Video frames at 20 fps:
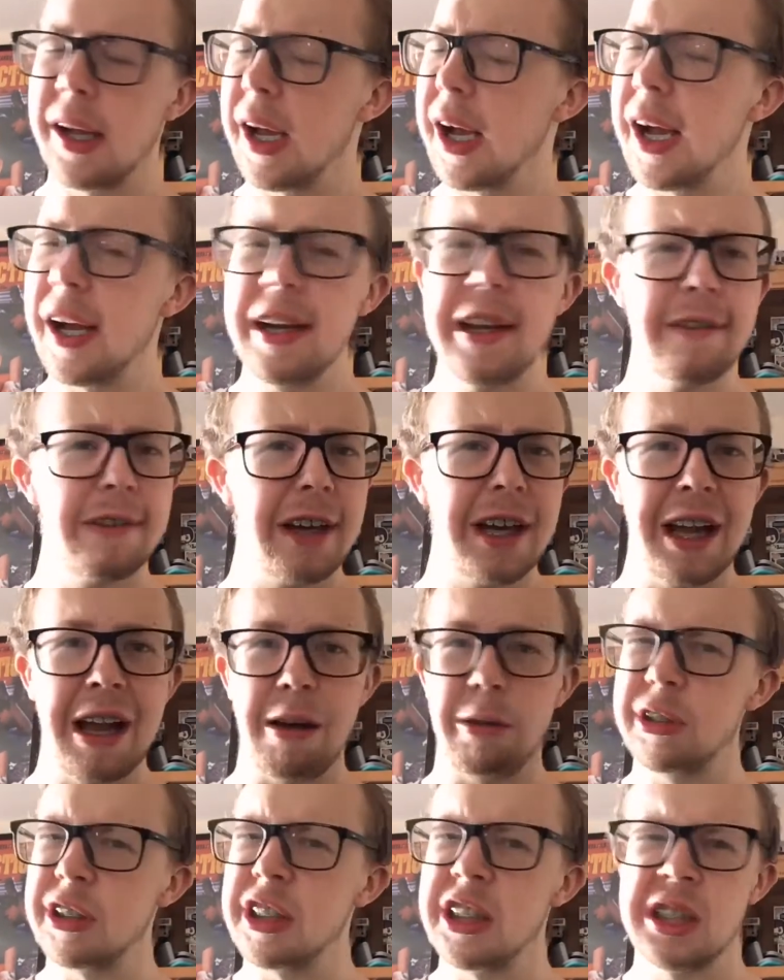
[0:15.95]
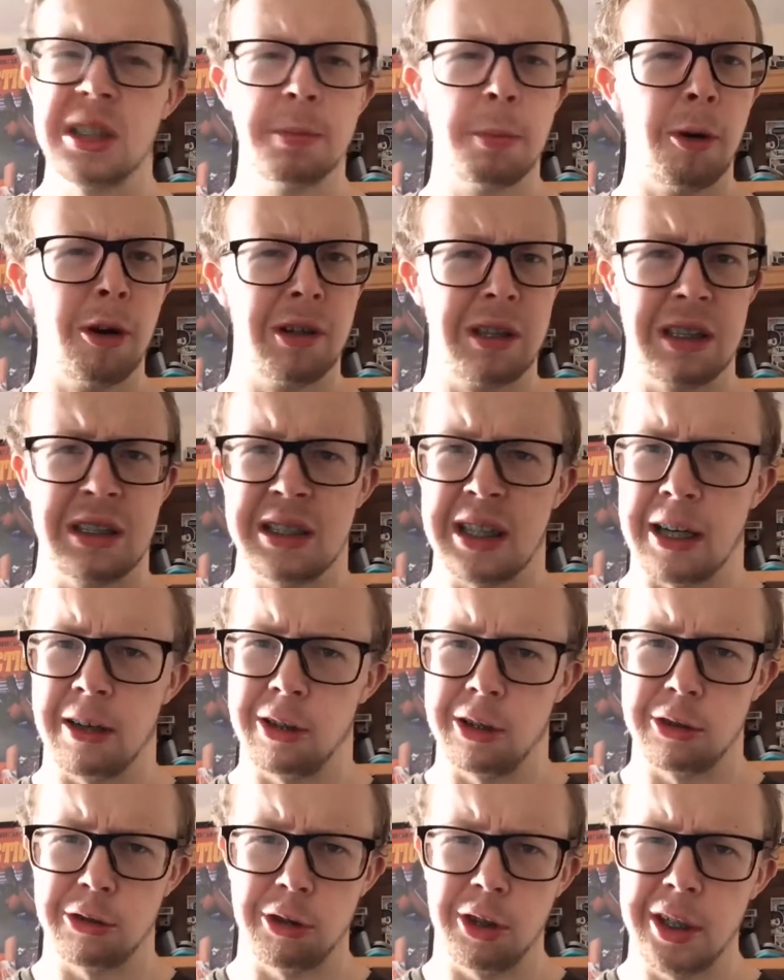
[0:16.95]
Anything else is spoiler
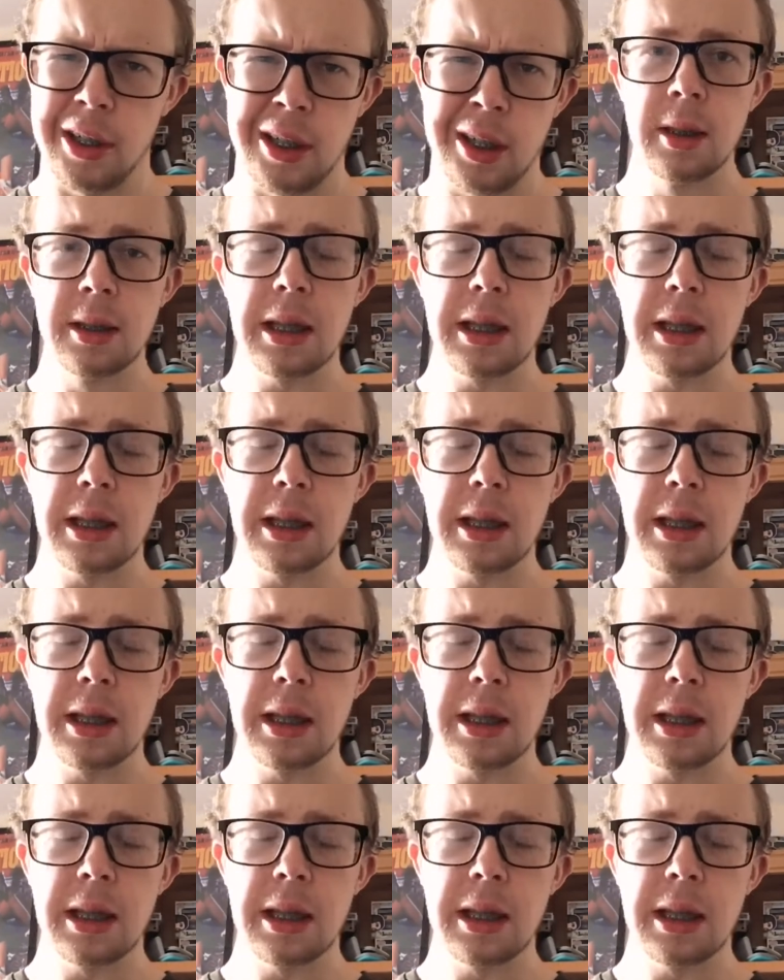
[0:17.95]
territory.